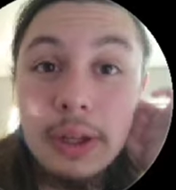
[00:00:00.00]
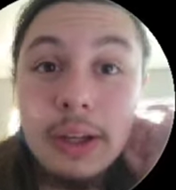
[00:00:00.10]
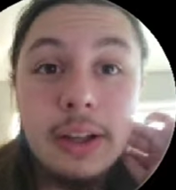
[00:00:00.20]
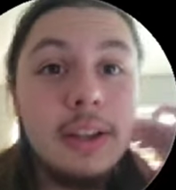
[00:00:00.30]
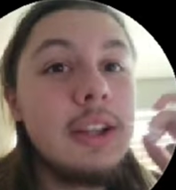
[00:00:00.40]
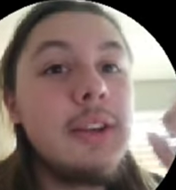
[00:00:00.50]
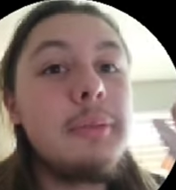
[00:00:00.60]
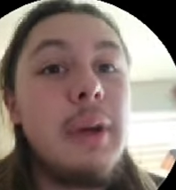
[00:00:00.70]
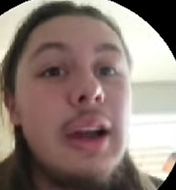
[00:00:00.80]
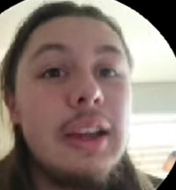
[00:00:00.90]
uh,
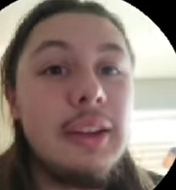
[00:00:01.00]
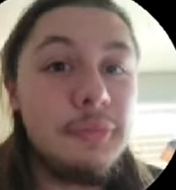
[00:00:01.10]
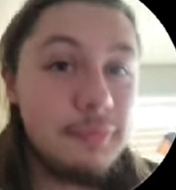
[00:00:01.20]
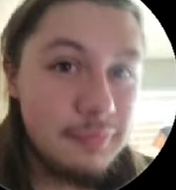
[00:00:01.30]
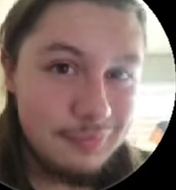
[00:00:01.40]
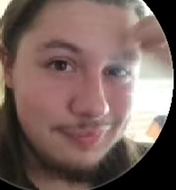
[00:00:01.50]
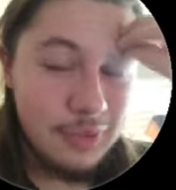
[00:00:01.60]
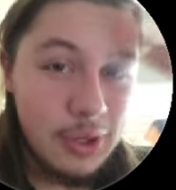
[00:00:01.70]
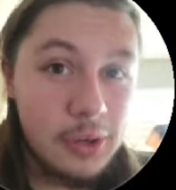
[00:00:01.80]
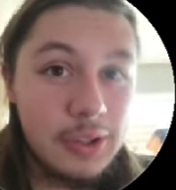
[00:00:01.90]
my
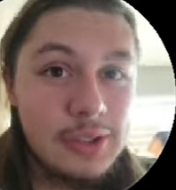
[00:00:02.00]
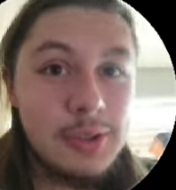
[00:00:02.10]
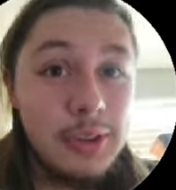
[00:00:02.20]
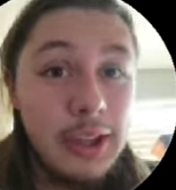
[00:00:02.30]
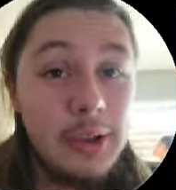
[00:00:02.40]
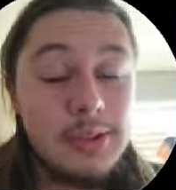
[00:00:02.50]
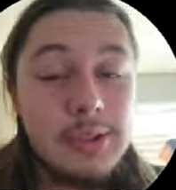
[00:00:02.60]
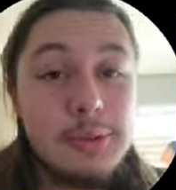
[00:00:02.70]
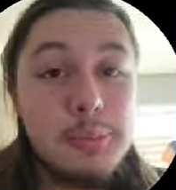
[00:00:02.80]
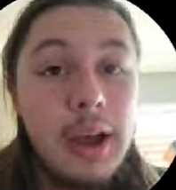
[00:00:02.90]
early
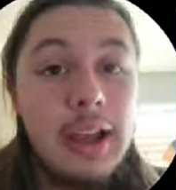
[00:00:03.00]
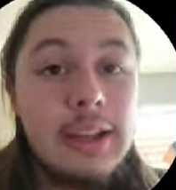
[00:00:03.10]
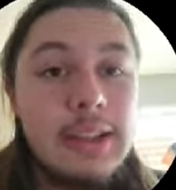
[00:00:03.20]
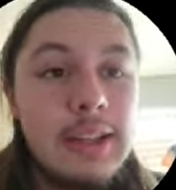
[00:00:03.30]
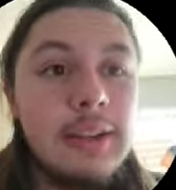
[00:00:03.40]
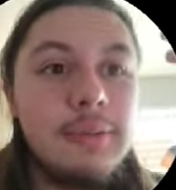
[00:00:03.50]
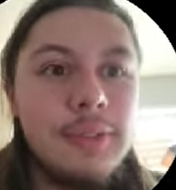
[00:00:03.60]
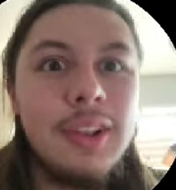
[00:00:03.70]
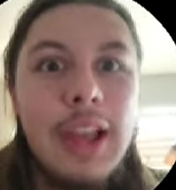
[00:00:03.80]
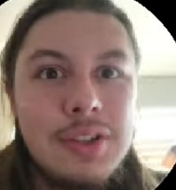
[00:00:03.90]
2000s mind, it
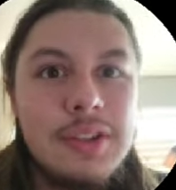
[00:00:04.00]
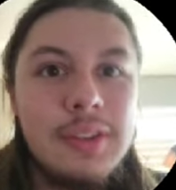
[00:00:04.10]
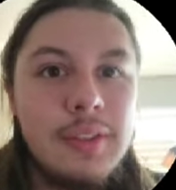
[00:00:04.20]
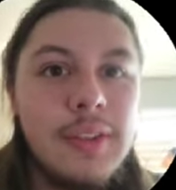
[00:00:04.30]
Legends